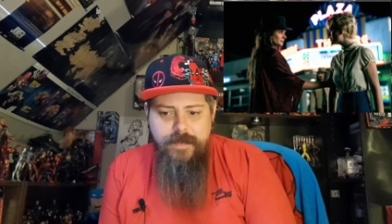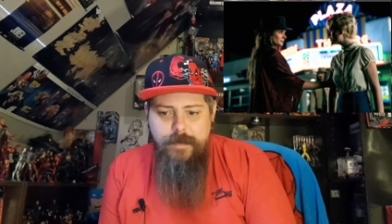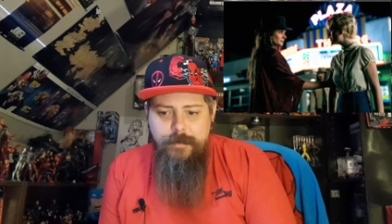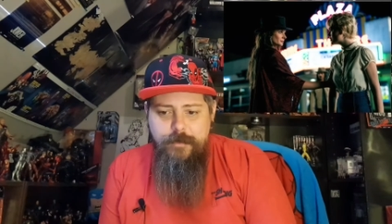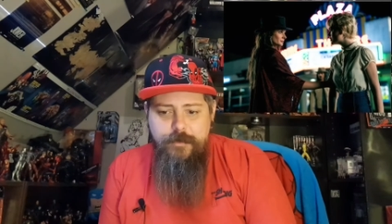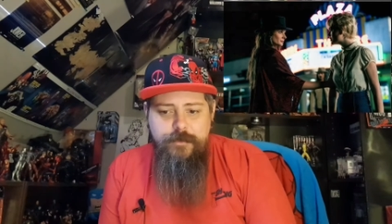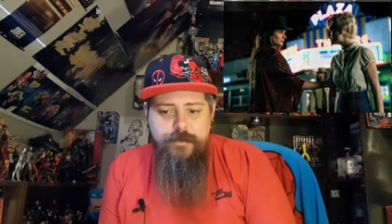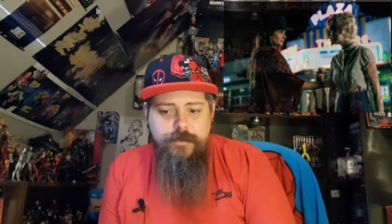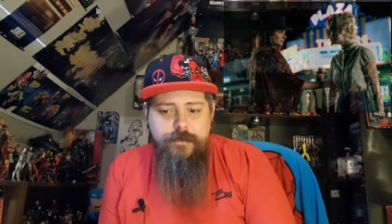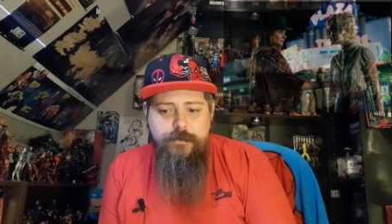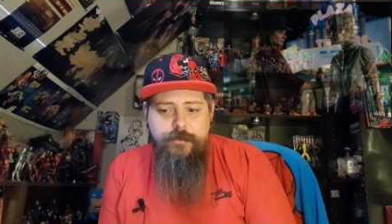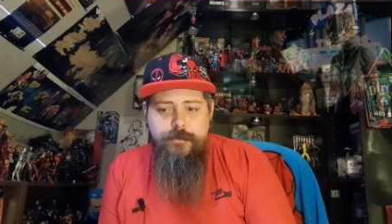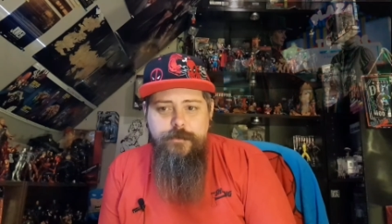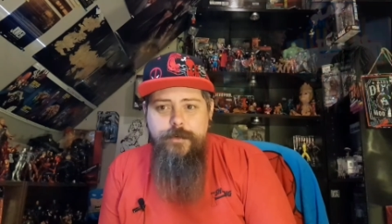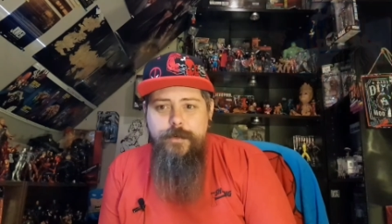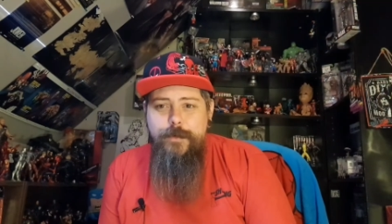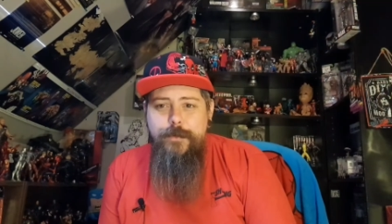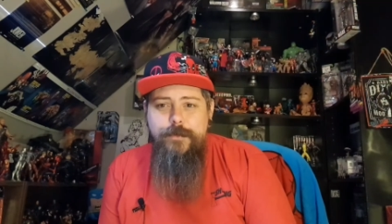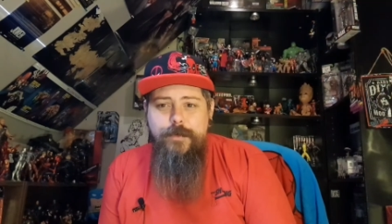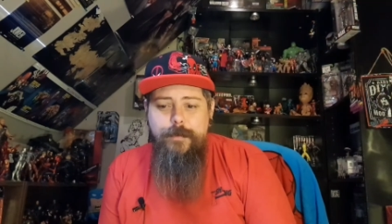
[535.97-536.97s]
But she just
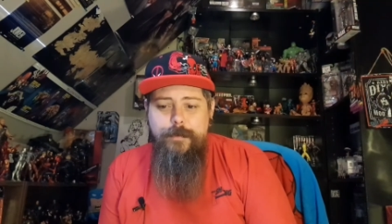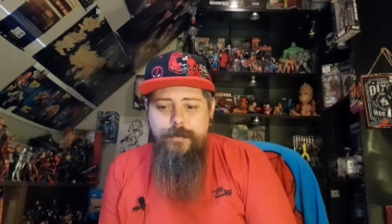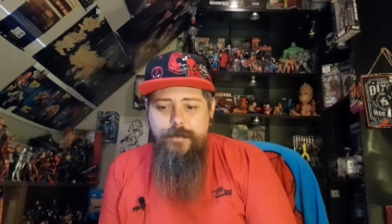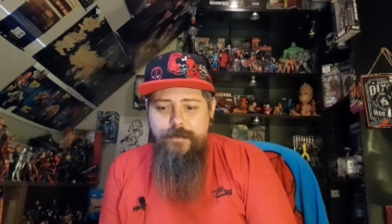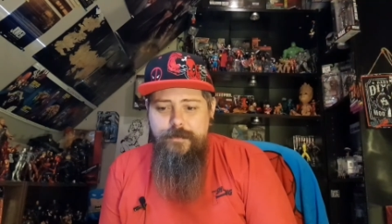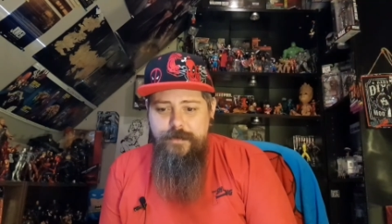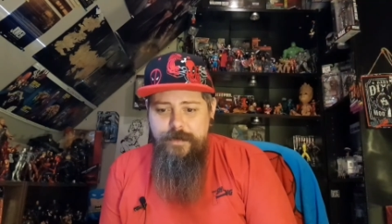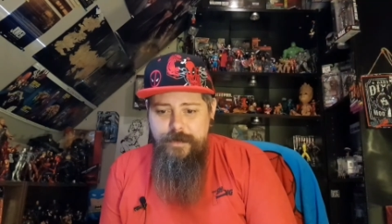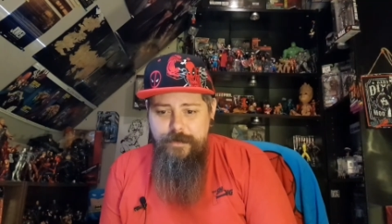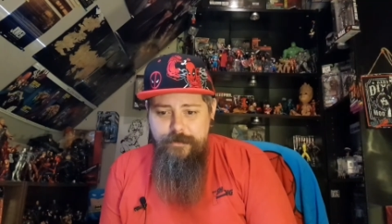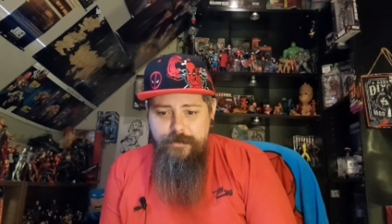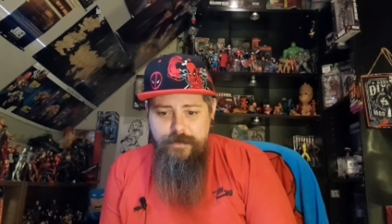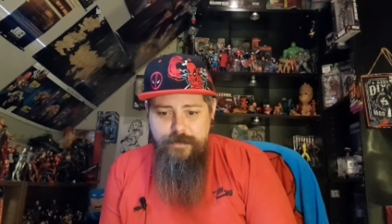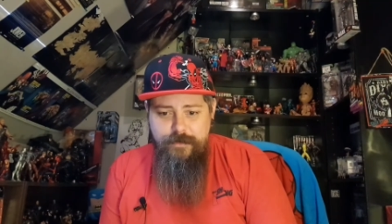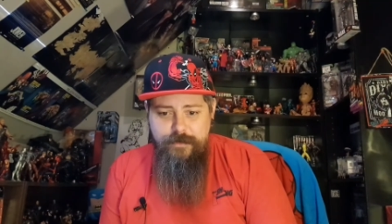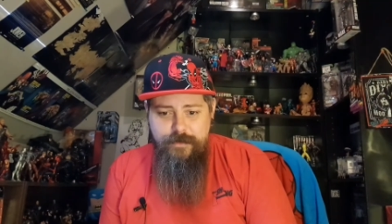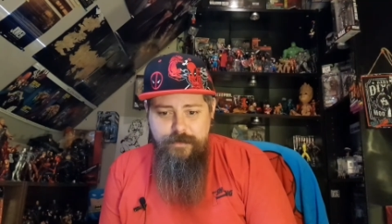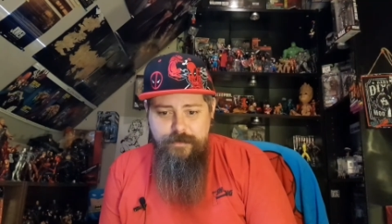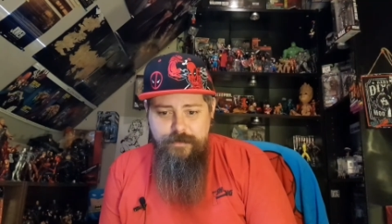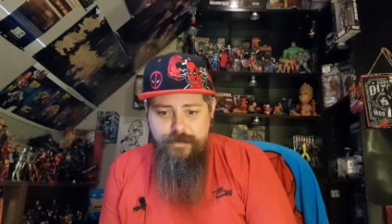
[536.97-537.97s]
chews up the scenery
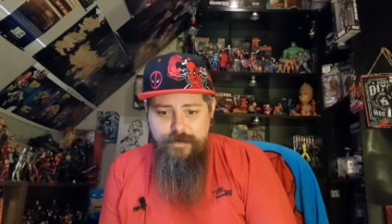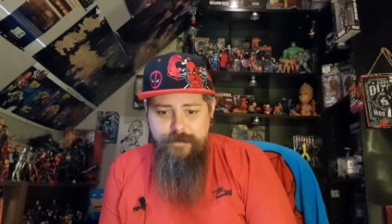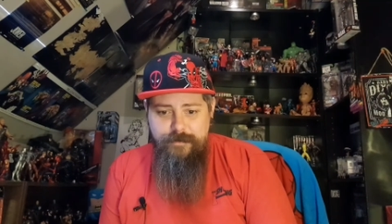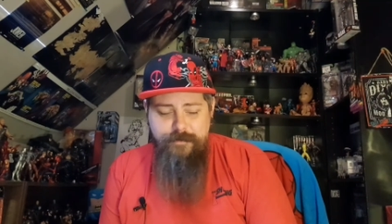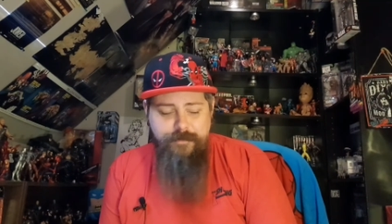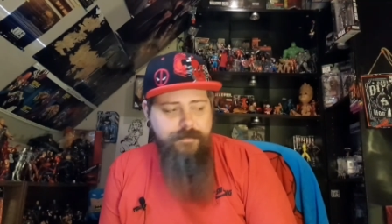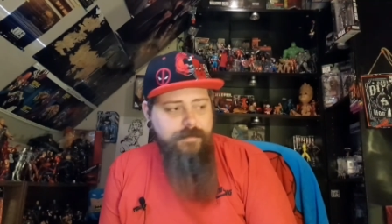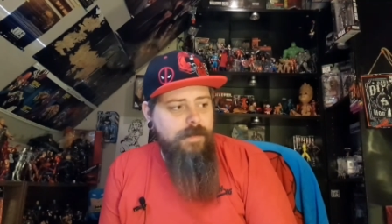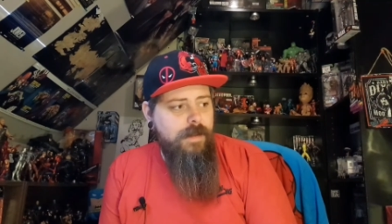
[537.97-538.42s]
she's in.